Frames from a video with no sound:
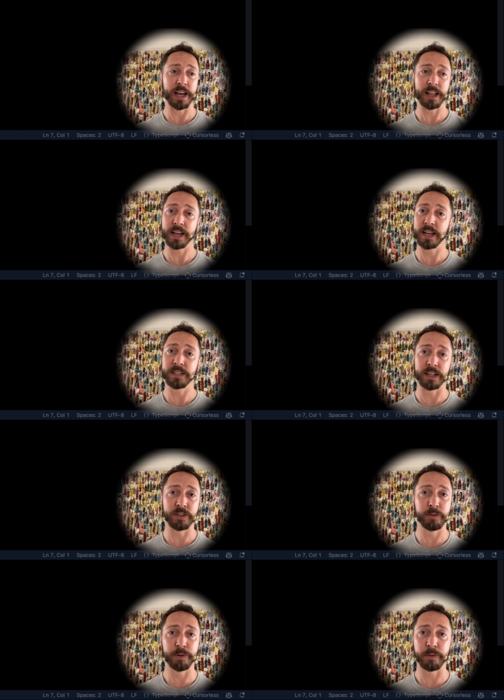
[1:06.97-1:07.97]
Like I said,
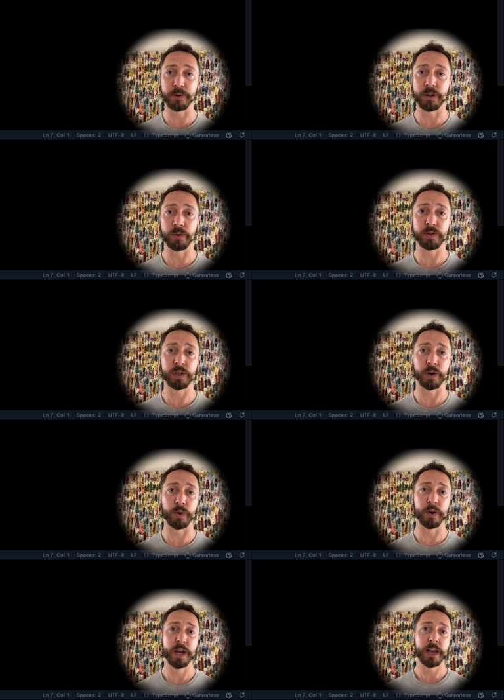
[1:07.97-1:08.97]
super duper new,
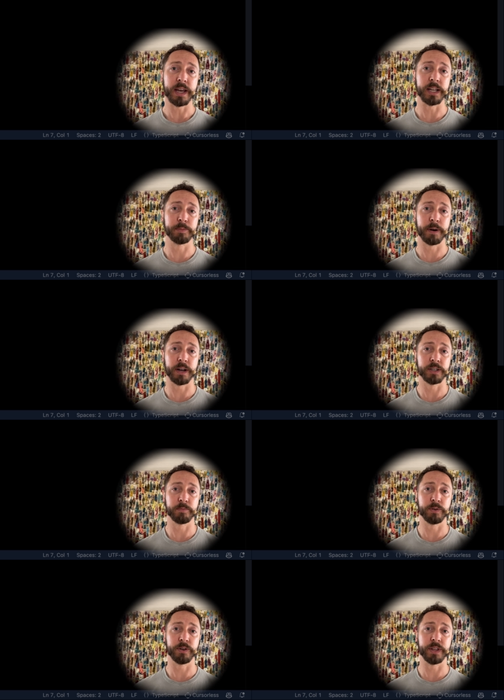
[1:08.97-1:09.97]
so it's
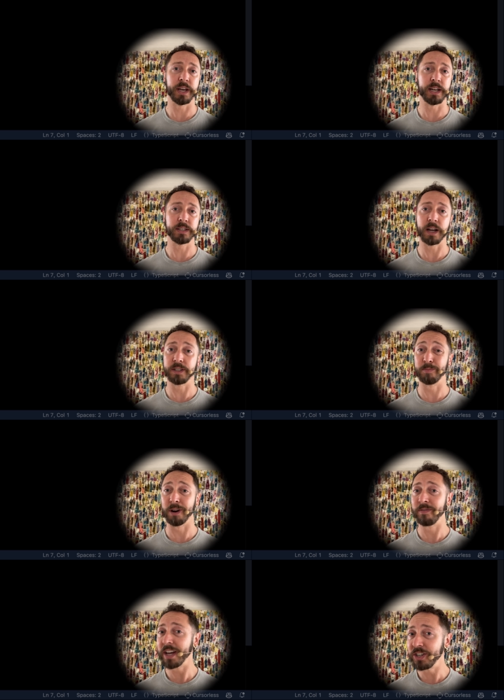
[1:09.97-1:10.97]
possible that it's got some
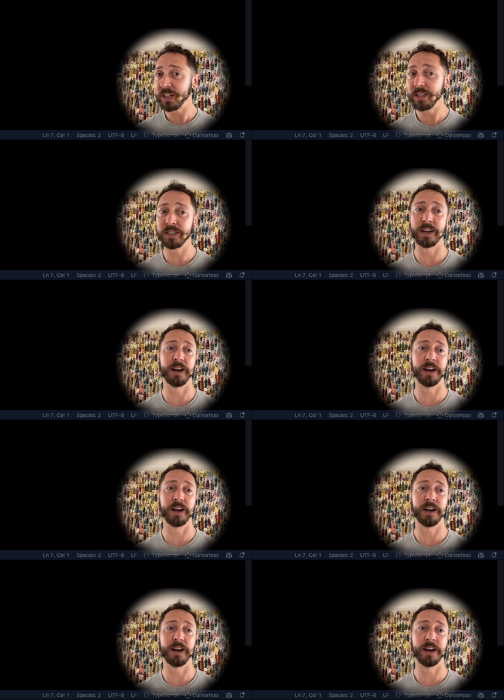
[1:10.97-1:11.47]
rough edges.